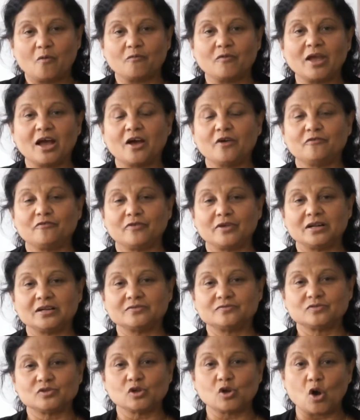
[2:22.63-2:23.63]
where I
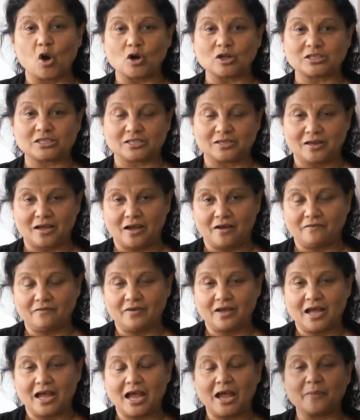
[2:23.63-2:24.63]
felt God's
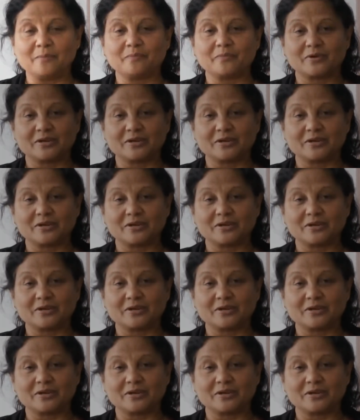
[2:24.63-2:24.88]
love and